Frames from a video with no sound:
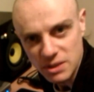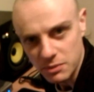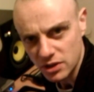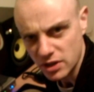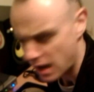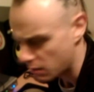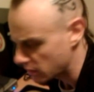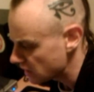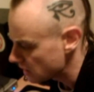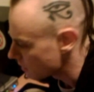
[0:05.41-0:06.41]
similar to how
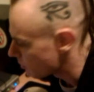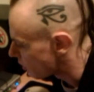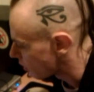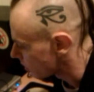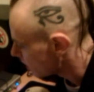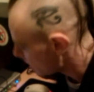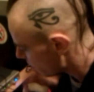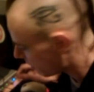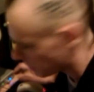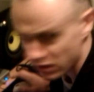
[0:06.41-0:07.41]
we did in the book.
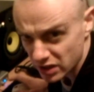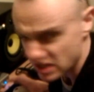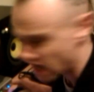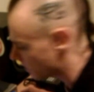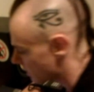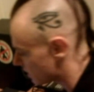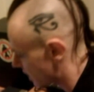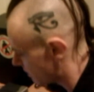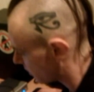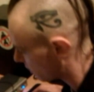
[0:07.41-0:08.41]
Probably not exactly the
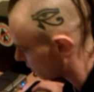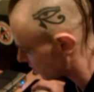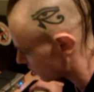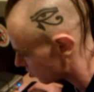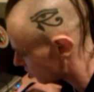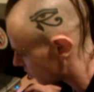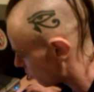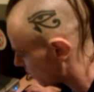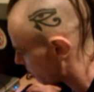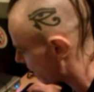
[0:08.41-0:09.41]
same though, because it's good to
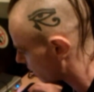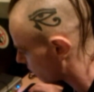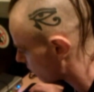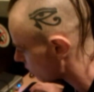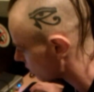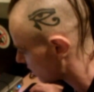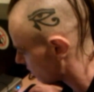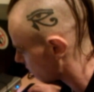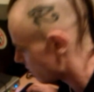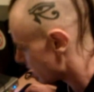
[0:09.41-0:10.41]
always break the rules
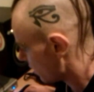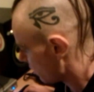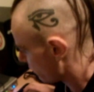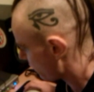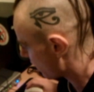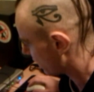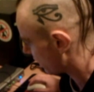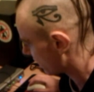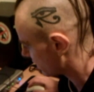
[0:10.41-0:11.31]
and find an